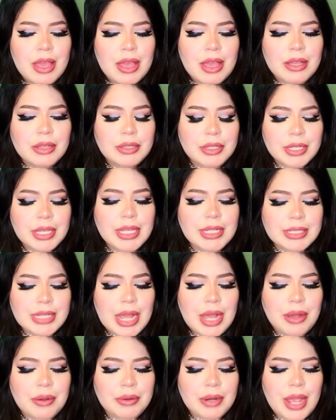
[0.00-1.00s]
looking
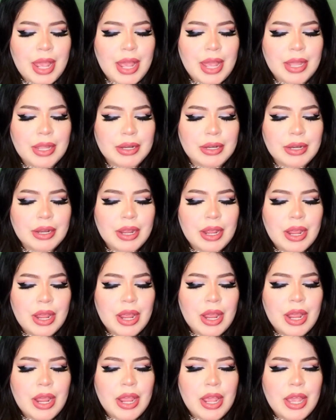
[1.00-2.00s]
down, and
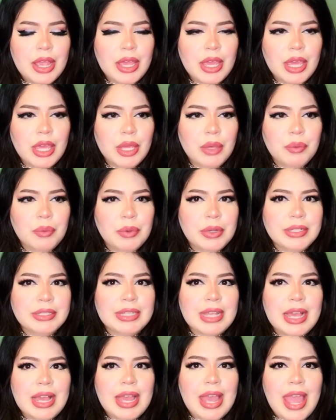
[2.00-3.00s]
it was
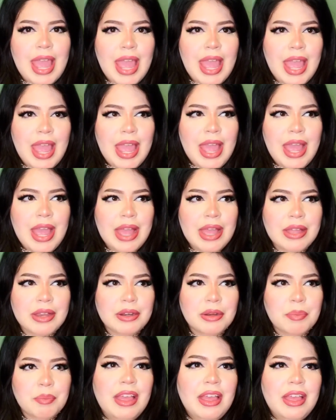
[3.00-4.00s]
a
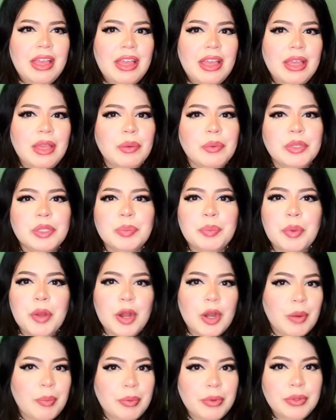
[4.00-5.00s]
hand. It was
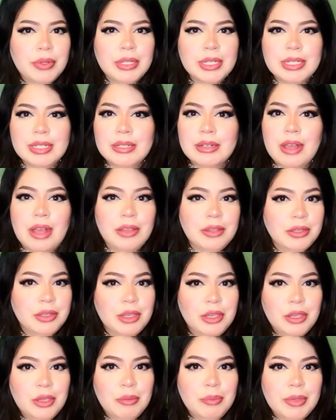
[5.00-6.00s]
purple. It did not look
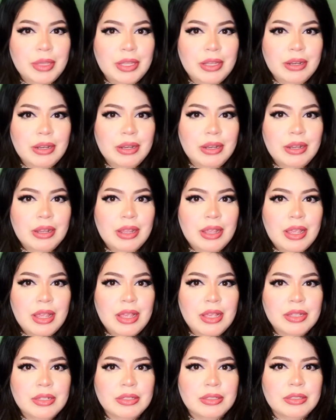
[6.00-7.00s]
human.
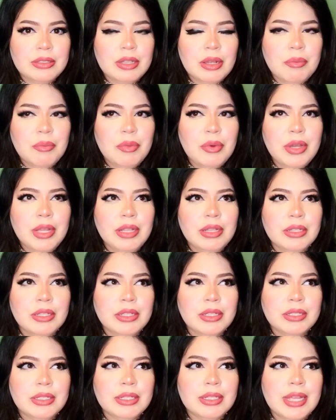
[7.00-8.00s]
Somewhat
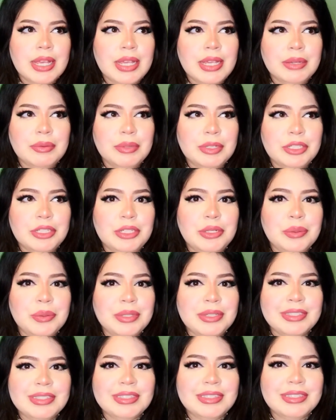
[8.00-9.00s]
looked like what you
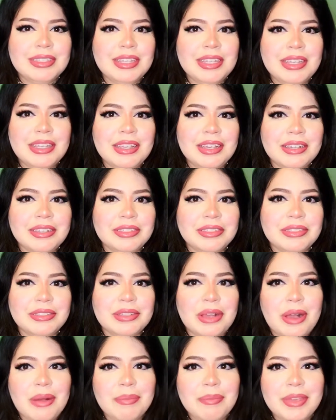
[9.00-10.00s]
would see a
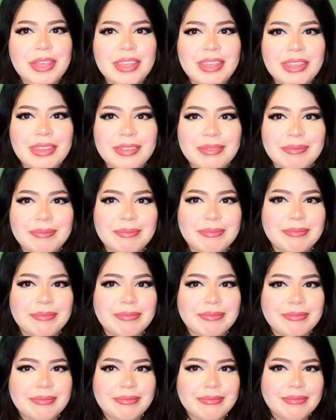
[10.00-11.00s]
zombie
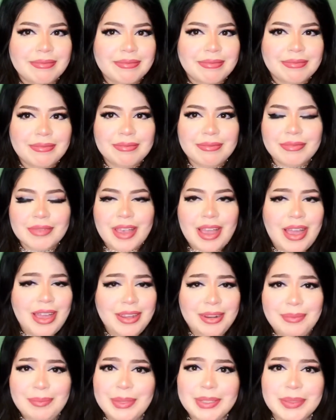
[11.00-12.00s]

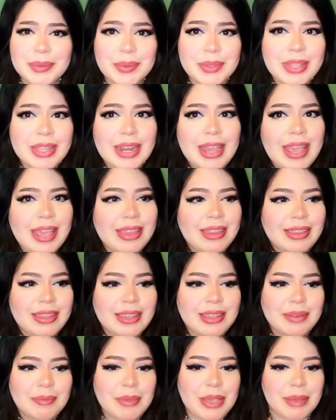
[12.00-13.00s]
kind of mixed with an
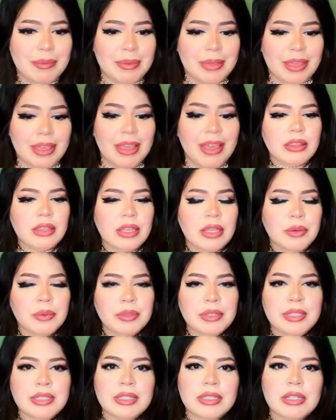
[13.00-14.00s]
alien maybe. It
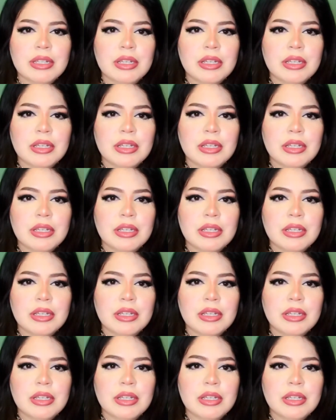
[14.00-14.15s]
was